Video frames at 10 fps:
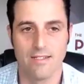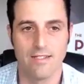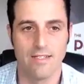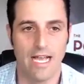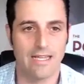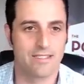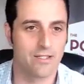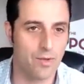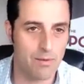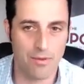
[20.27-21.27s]
I had this
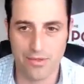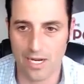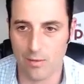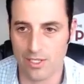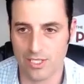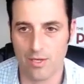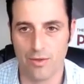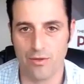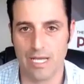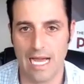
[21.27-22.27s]
incredible thought I want to share with you
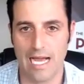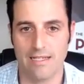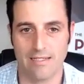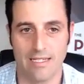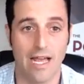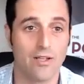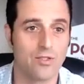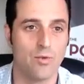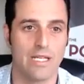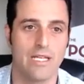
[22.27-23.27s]
guys, and I also
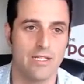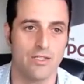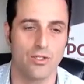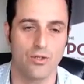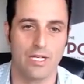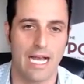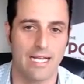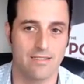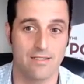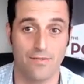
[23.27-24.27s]
want to get your
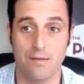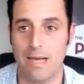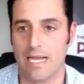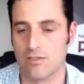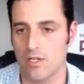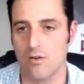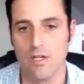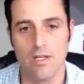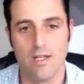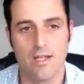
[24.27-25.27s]
guys' feedback. So
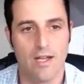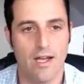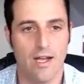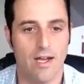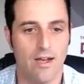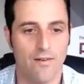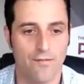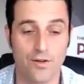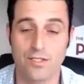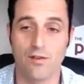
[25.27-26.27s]

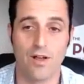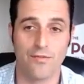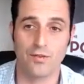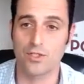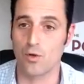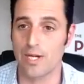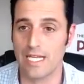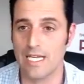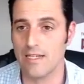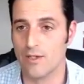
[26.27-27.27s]
first of all, if you're joining
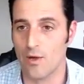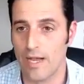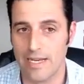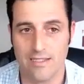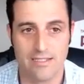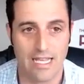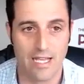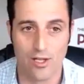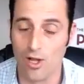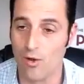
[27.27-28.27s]
in, go ahead and say
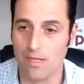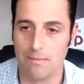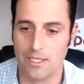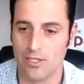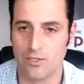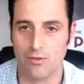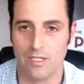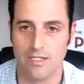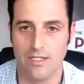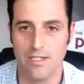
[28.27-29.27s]
hello. Let me know that you
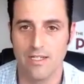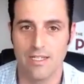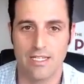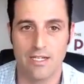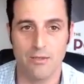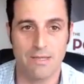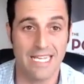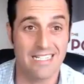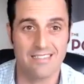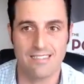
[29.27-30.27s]
can hear me
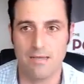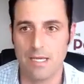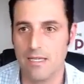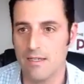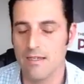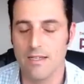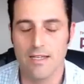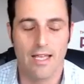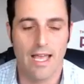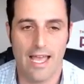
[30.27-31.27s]
and see me.
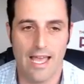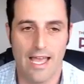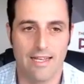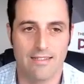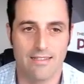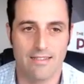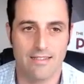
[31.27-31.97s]
And